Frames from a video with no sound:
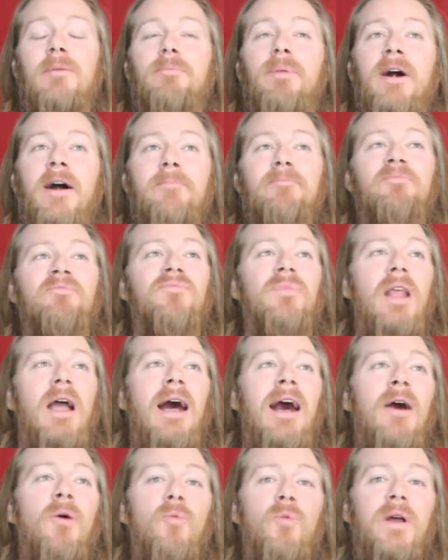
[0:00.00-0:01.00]
But
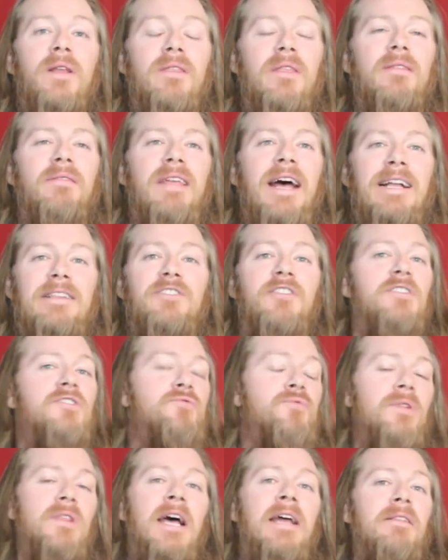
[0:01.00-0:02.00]
with that just
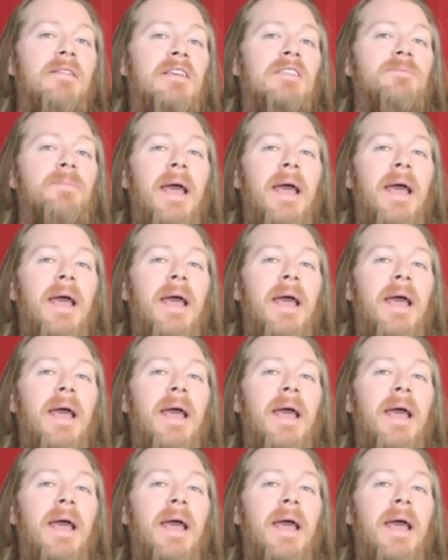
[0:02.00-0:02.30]
relentless